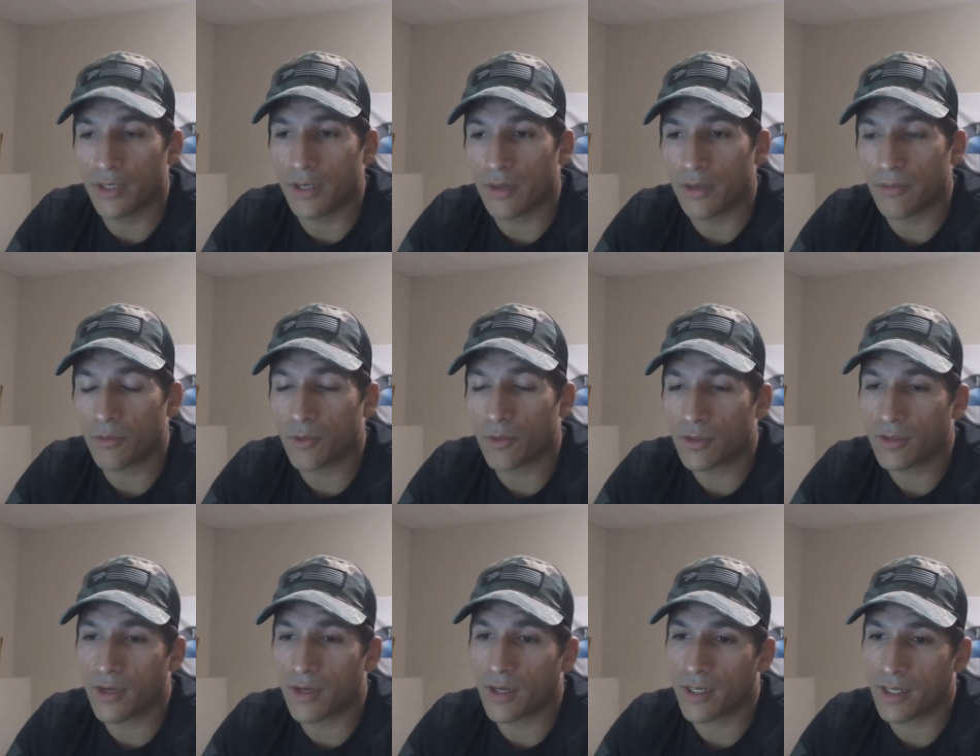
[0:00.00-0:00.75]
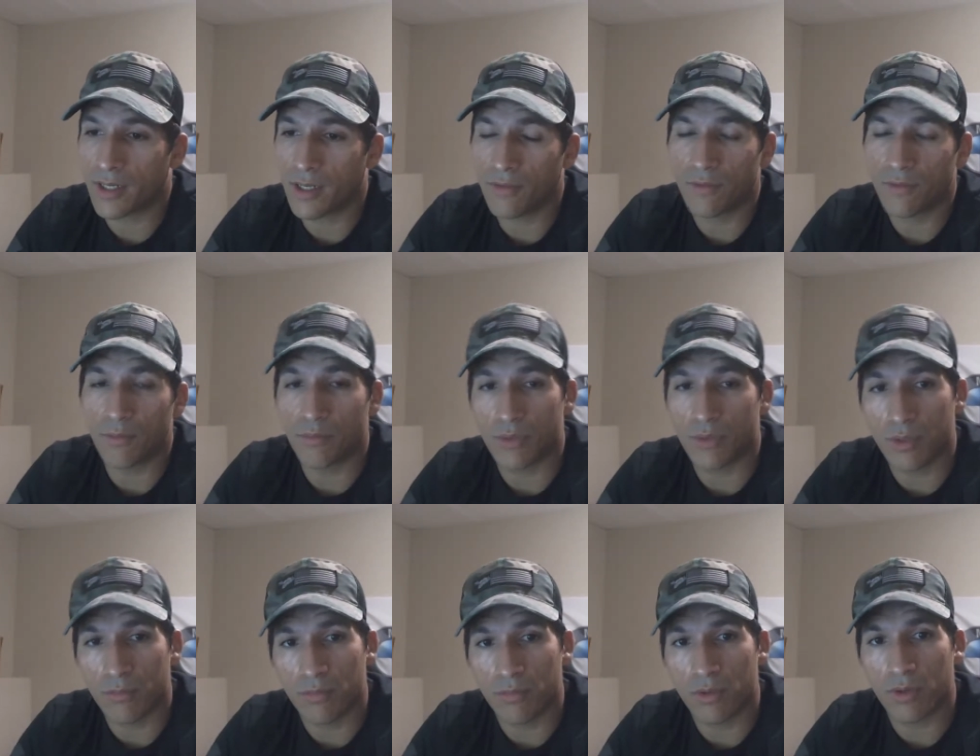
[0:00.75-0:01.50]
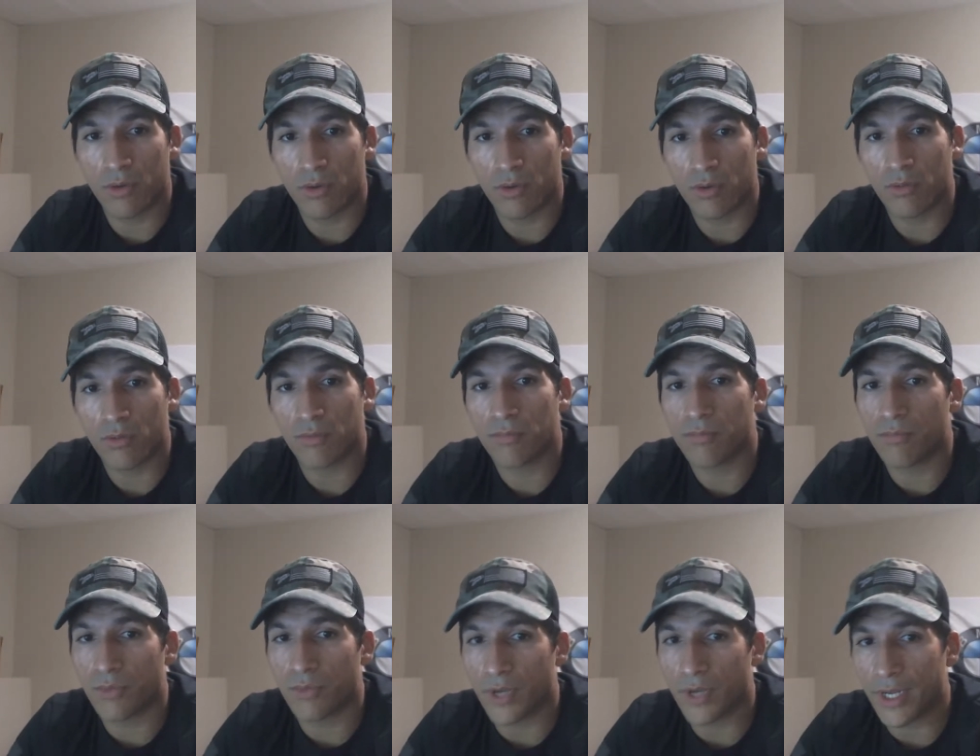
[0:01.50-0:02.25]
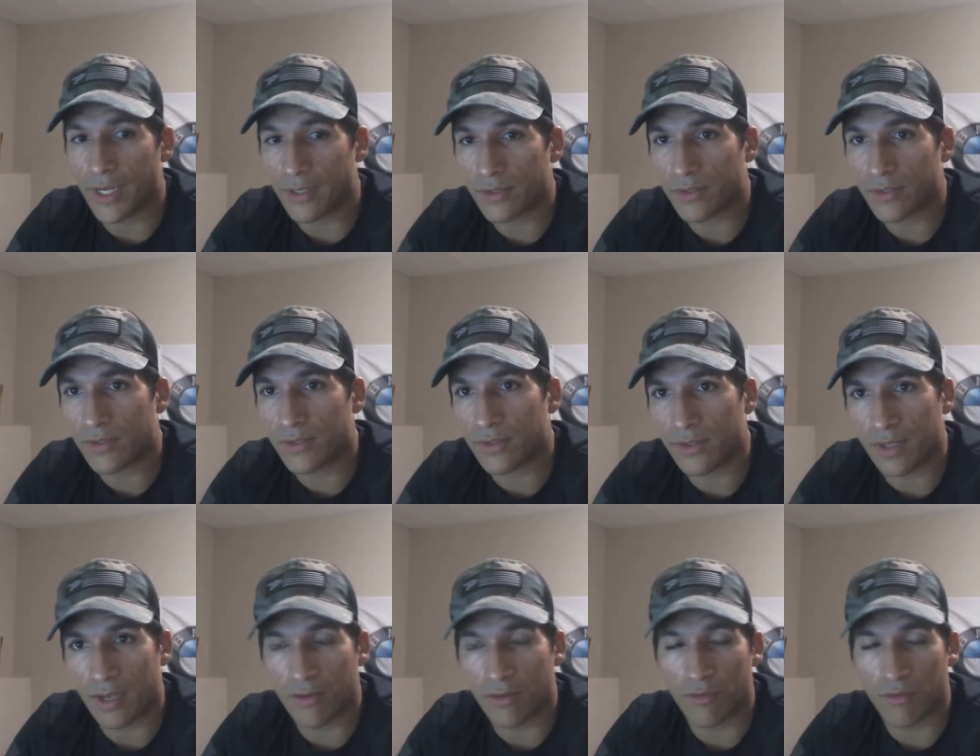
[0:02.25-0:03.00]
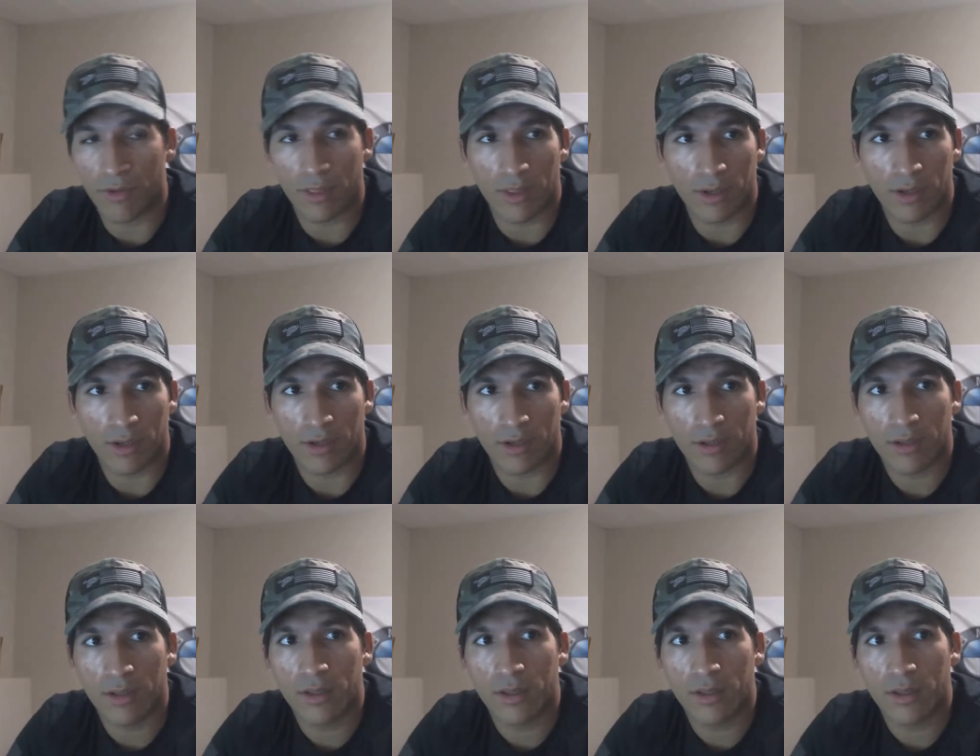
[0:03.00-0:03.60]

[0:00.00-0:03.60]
I mean, we're talking even Brembo brakes, everything.